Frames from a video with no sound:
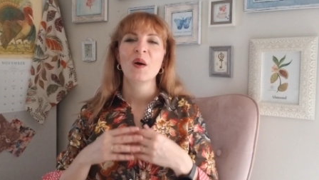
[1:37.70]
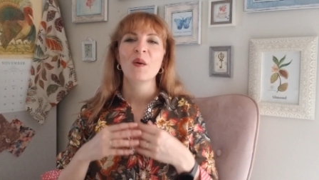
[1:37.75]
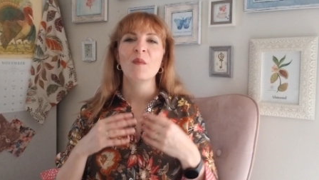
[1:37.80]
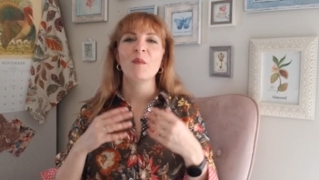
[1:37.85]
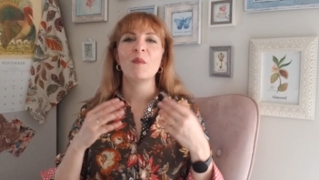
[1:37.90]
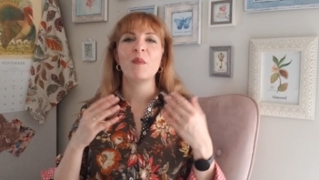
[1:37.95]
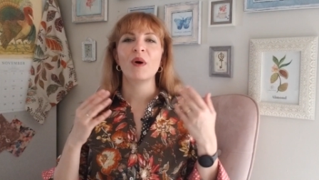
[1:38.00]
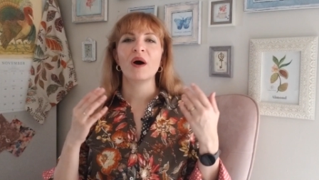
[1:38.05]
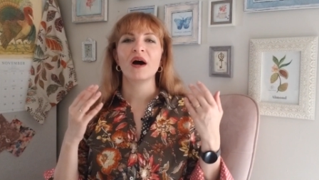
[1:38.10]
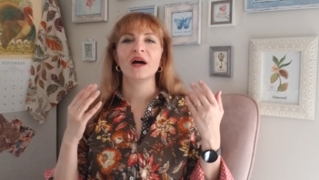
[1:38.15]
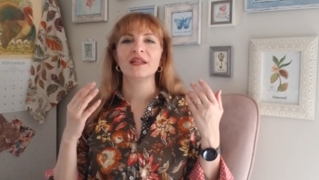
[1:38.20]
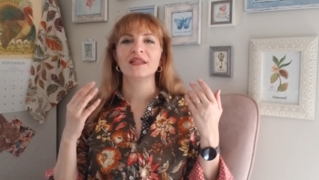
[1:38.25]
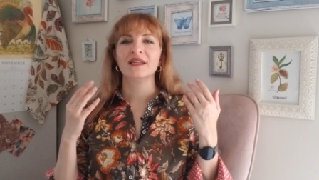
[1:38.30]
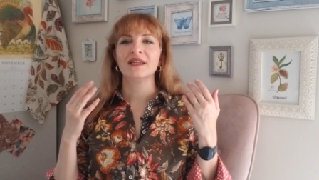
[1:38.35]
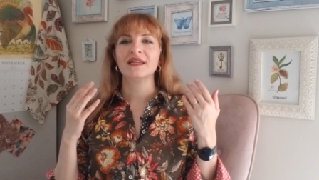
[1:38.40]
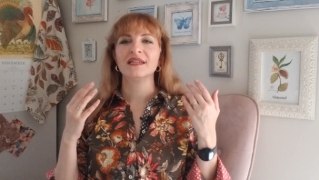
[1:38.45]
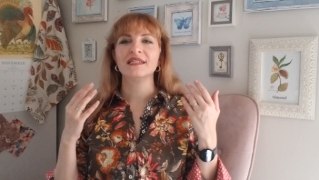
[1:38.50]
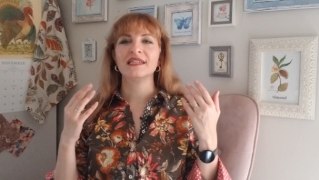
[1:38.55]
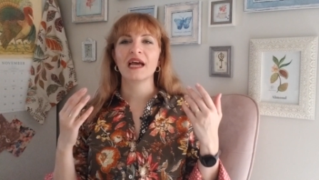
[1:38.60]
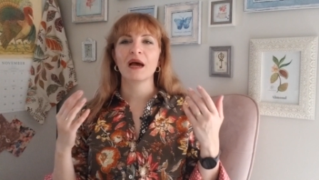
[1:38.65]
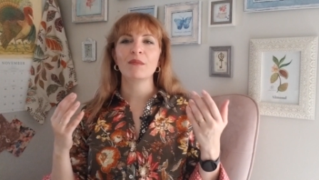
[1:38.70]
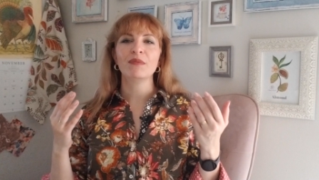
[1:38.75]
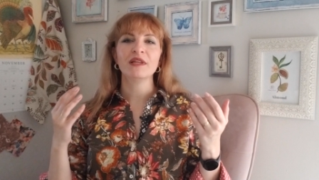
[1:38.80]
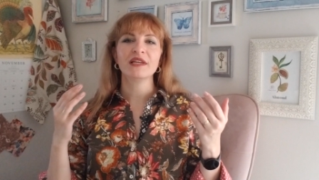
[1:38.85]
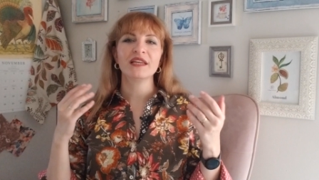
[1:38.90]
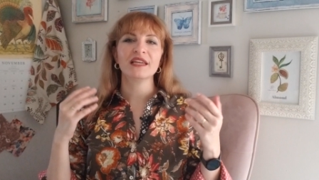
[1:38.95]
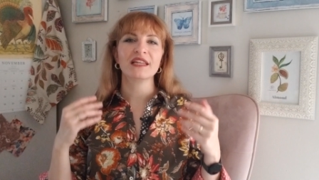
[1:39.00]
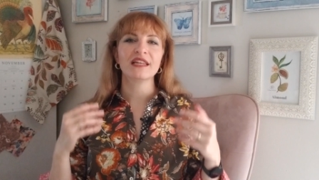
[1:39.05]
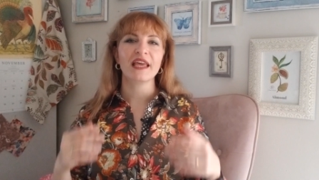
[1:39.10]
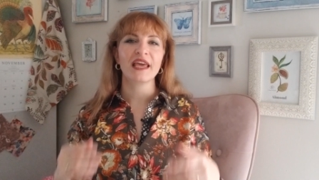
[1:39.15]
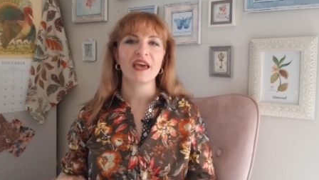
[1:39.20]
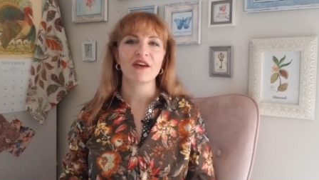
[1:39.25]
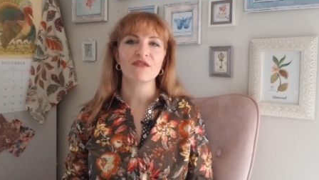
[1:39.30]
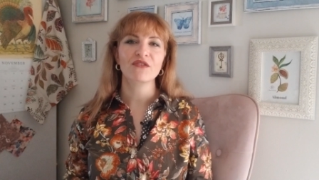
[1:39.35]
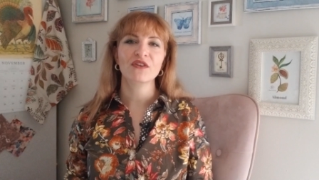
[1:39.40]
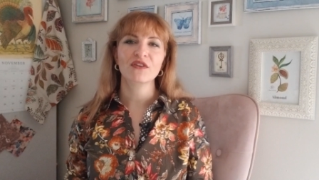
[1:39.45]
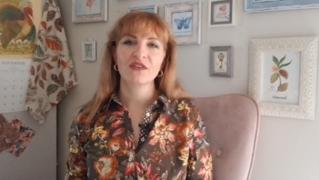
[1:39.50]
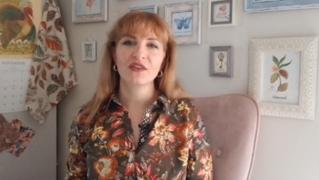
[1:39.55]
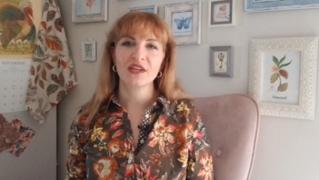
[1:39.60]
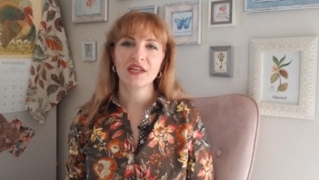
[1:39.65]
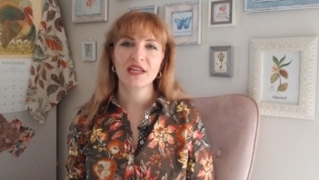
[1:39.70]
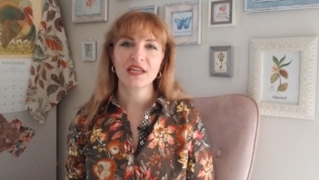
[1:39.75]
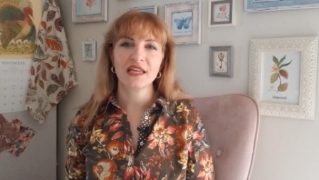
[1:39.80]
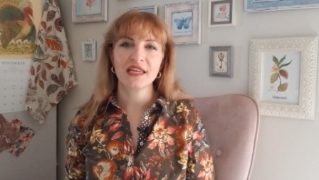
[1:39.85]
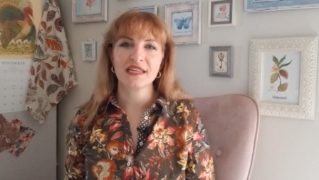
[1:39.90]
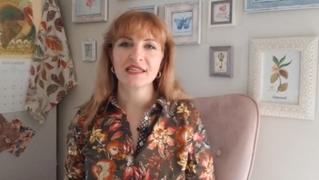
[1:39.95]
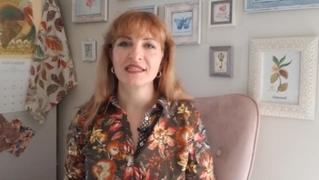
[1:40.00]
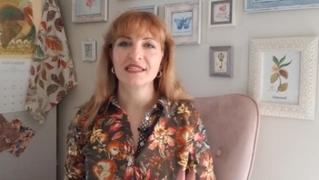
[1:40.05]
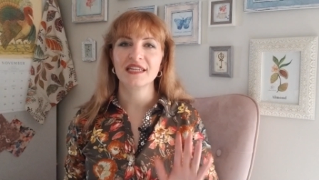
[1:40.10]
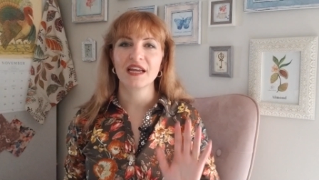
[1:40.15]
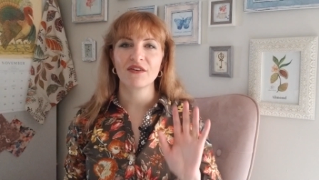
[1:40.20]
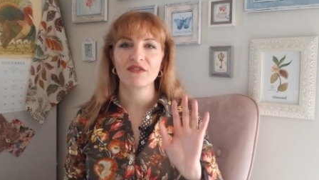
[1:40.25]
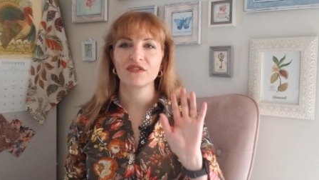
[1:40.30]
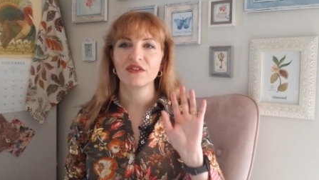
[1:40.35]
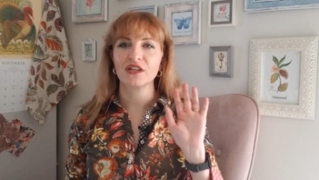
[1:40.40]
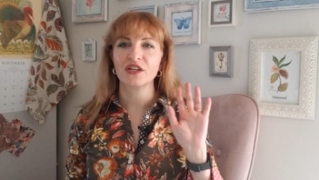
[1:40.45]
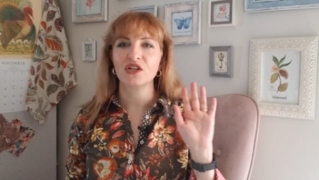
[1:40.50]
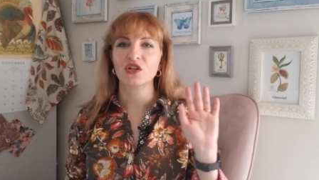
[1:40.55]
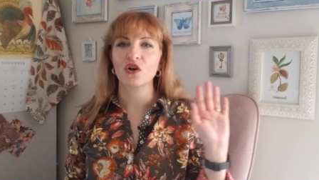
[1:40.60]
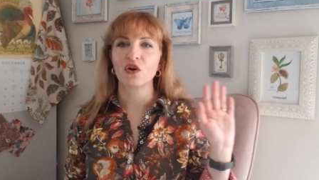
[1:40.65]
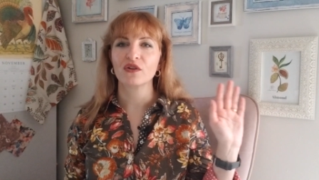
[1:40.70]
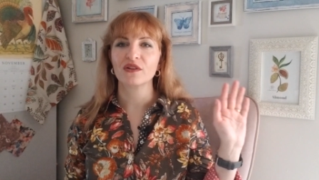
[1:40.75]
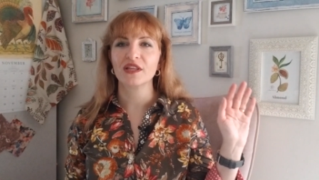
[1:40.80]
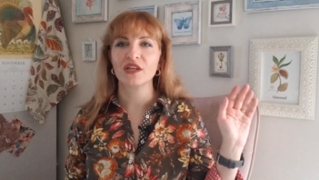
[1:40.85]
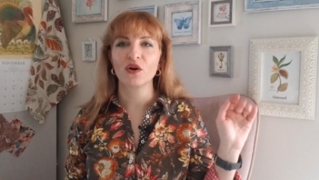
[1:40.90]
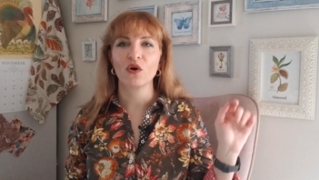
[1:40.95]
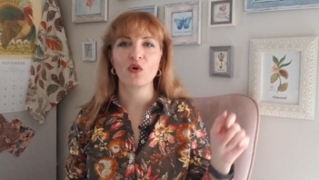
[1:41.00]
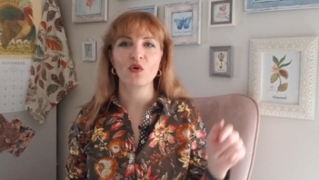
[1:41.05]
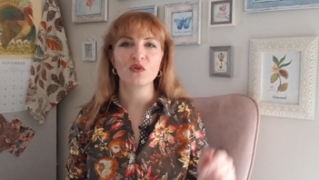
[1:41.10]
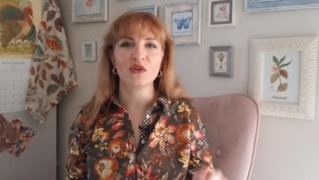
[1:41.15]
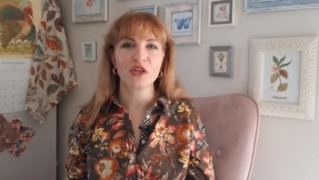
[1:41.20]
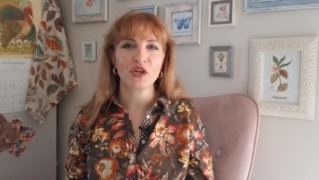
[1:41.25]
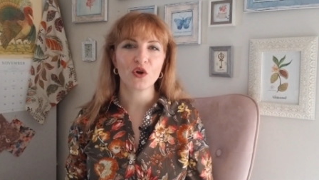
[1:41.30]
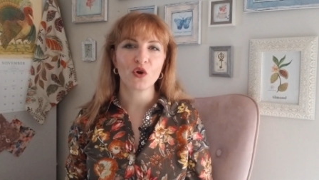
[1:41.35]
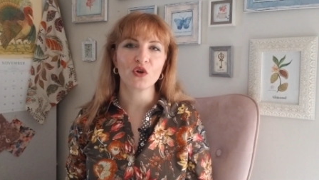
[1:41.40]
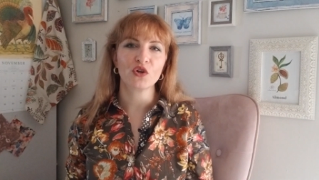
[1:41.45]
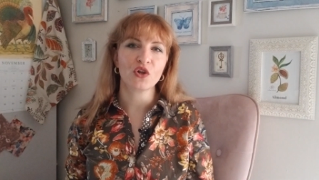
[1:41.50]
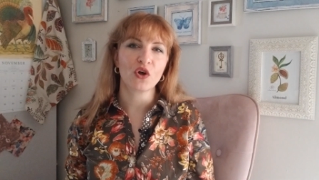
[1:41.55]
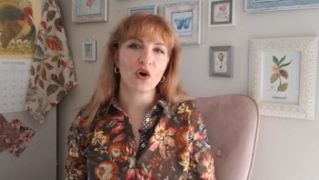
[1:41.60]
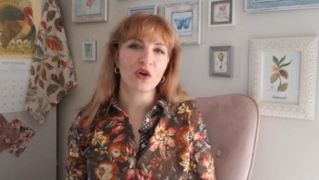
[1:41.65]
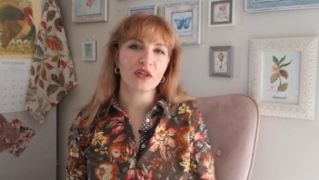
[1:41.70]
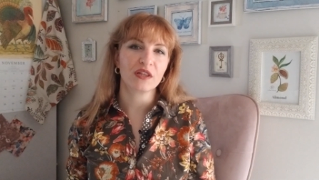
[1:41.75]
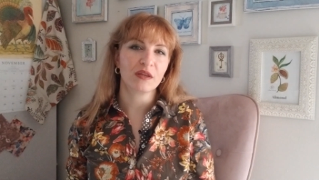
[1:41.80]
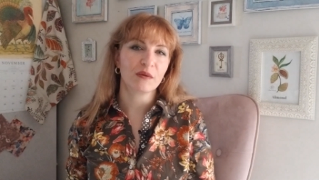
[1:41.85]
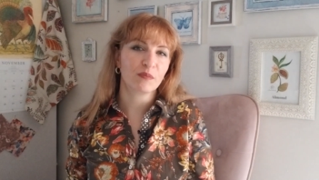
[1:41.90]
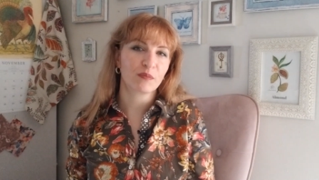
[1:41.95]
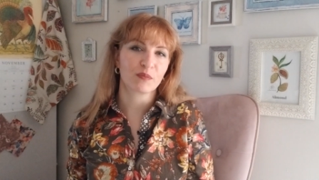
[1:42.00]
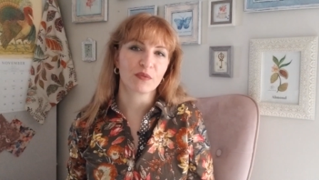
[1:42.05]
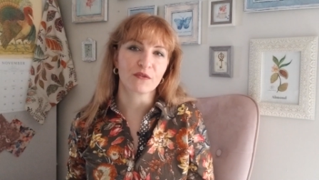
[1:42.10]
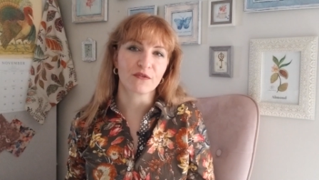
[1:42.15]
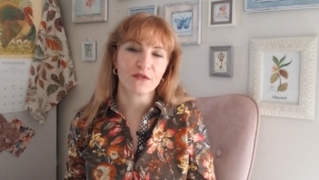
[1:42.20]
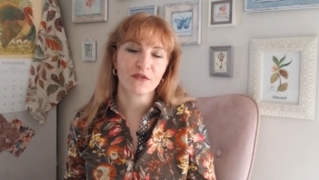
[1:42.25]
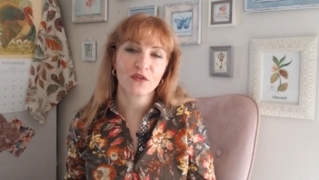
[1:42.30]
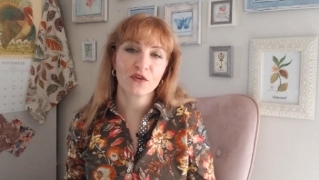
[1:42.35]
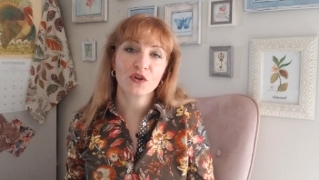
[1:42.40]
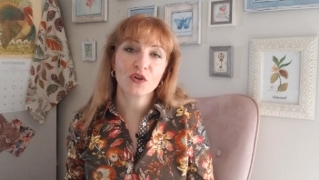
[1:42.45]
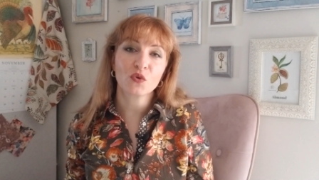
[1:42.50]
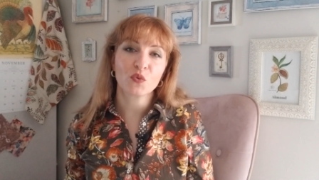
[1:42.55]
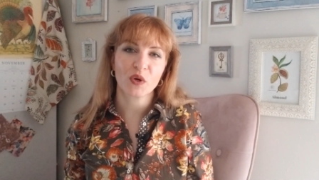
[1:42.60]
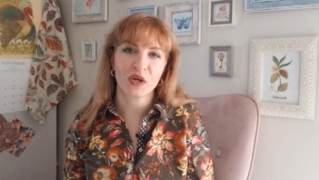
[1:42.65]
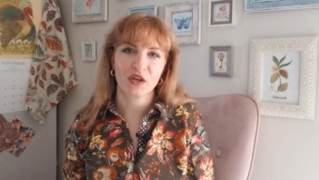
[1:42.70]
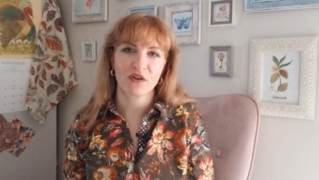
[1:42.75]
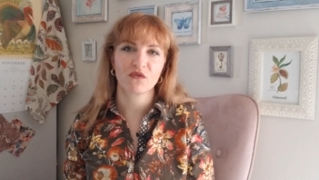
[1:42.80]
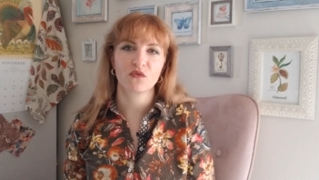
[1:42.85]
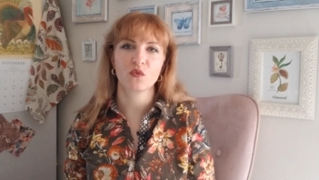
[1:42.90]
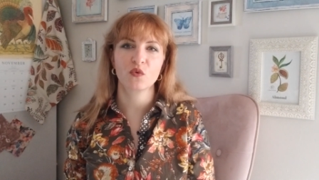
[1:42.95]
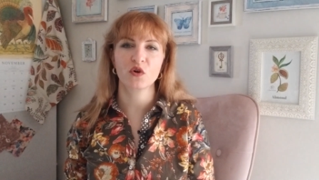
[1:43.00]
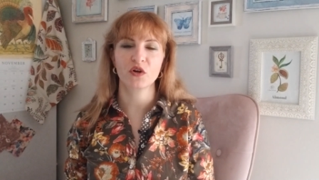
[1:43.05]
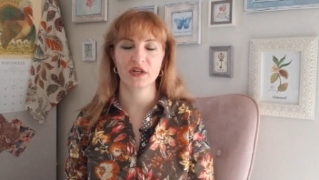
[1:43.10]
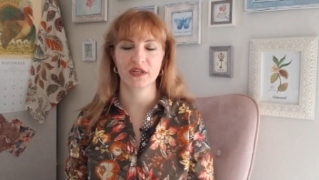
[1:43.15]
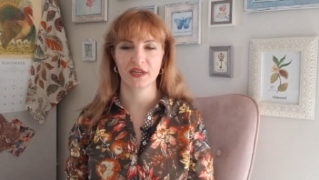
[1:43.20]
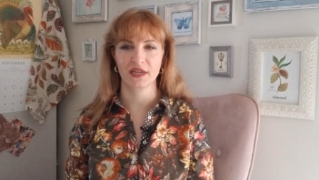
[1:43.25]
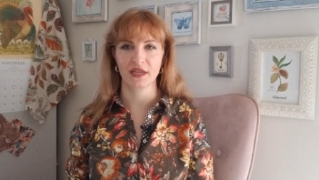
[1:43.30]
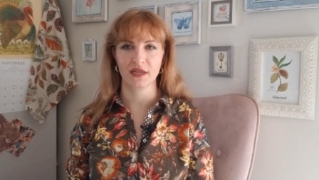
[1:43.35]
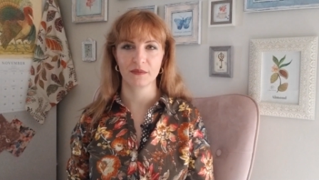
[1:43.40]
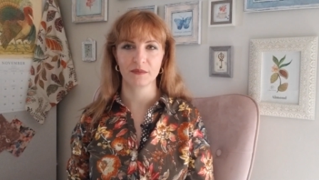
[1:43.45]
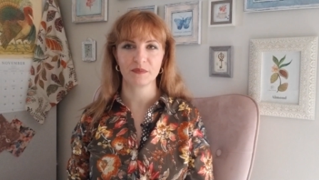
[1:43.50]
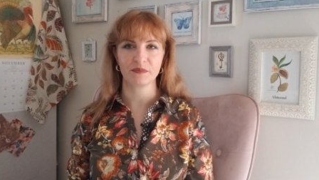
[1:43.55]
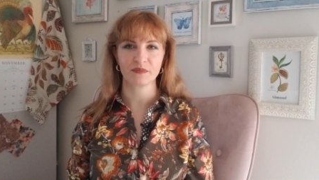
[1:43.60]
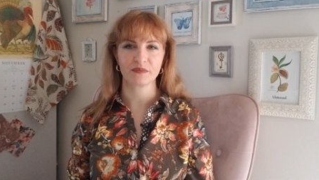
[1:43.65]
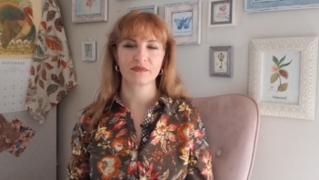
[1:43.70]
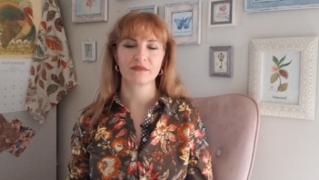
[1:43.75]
But dabbling in everything is definitely not the only or not the preferred way of working.